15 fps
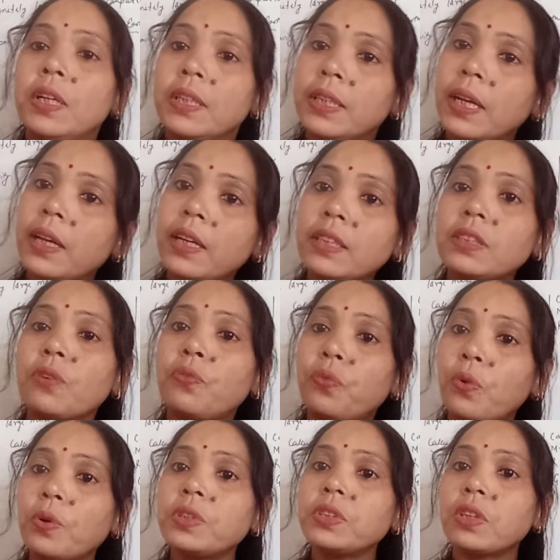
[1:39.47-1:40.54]
there is a
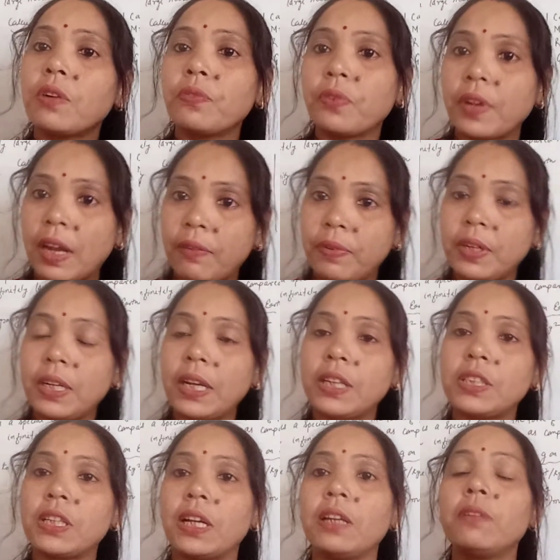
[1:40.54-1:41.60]
force of
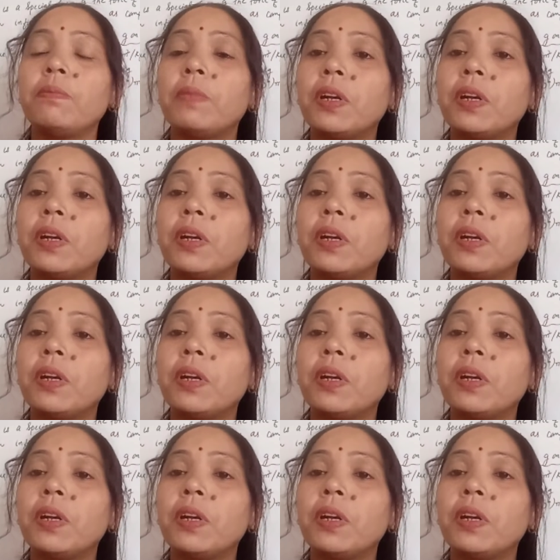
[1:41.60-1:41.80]
gravitation,